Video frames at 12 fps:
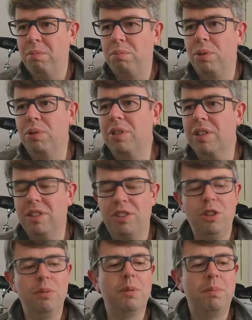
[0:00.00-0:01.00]
broad
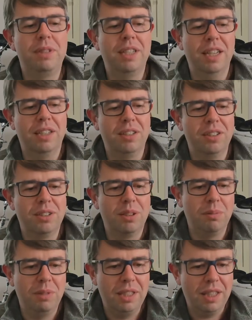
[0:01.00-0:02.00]
consumer protections
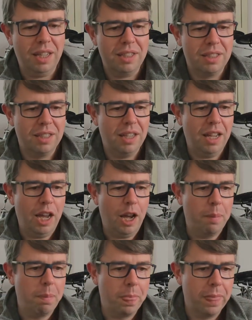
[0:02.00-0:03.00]
that we get,
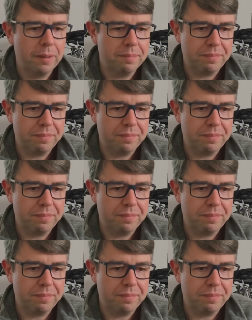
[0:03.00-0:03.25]
having